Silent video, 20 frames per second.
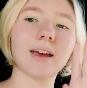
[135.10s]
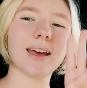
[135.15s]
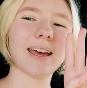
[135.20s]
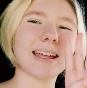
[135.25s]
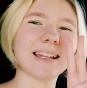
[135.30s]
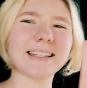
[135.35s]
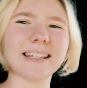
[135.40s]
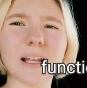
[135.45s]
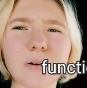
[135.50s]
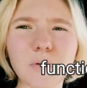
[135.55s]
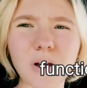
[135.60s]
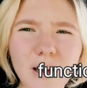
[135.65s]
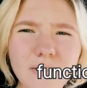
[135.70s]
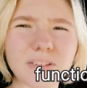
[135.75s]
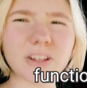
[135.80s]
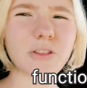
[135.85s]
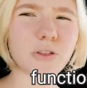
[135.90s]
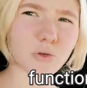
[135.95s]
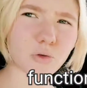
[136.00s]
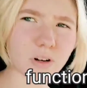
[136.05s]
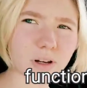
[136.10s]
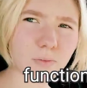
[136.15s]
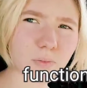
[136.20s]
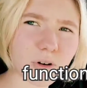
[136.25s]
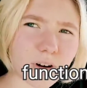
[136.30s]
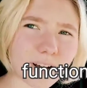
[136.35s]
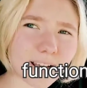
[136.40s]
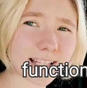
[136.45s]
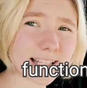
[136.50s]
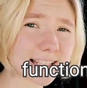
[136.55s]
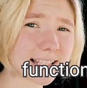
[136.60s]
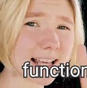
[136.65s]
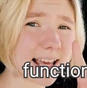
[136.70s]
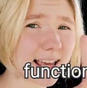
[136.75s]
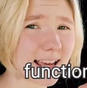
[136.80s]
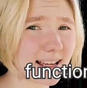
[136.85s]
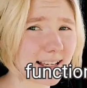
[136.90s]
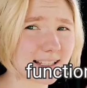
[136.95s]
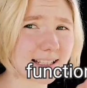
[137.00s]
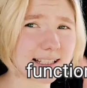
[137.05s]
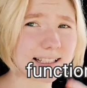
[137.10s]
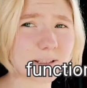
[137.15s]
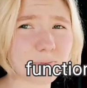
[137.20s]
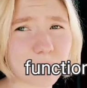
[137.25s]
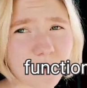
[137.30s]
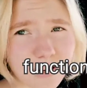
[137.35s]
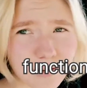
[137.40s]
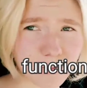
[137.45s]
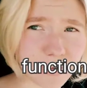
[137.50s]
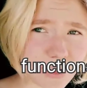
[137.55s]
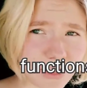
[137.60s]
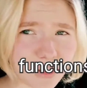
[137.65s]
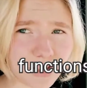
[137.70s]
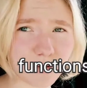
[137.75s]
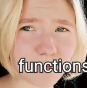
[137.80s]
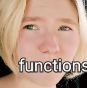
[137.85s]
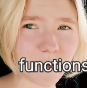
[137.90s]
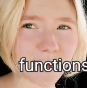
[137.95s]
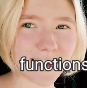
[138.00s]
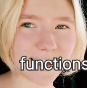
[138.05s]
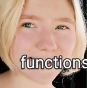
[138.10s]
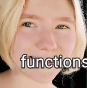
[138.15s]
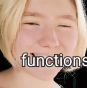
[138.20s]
Then we have the 3 points that Paramecium and